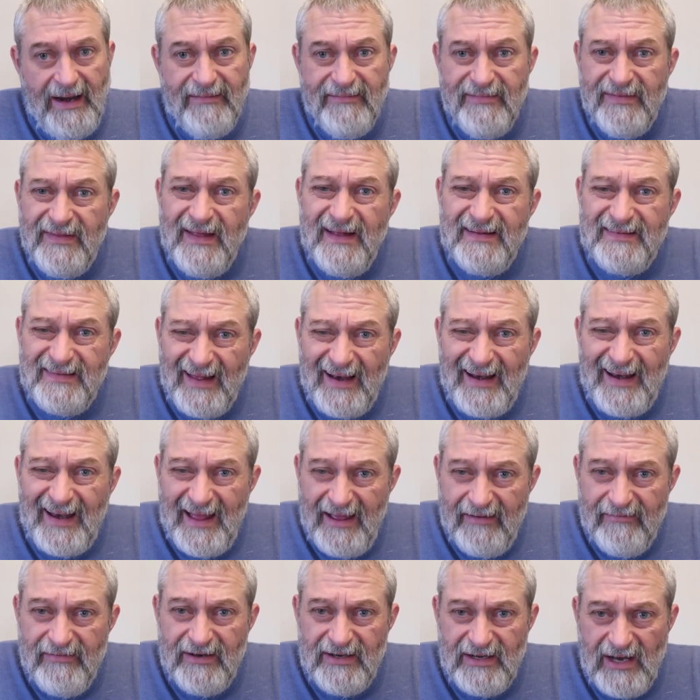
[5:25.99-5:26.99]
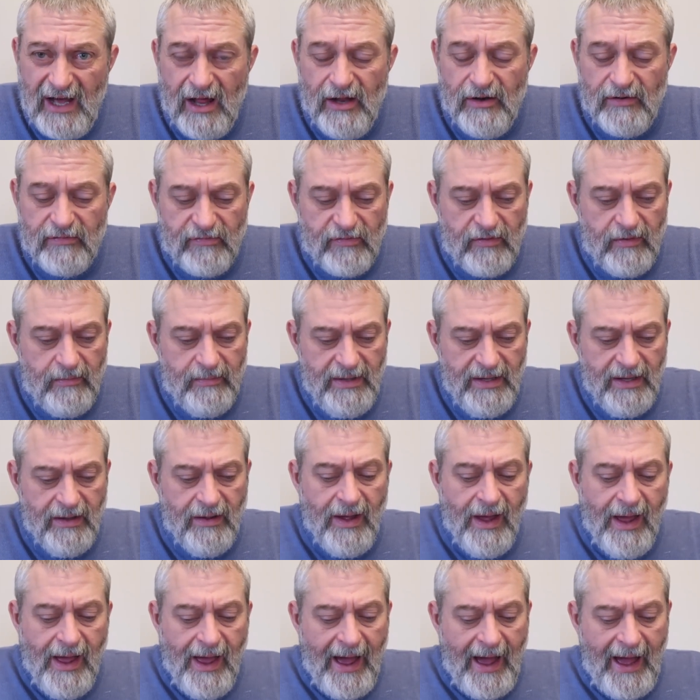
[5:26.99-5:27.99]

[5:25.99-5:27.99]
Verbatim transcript: I mean, that's eleven dollars for a meal.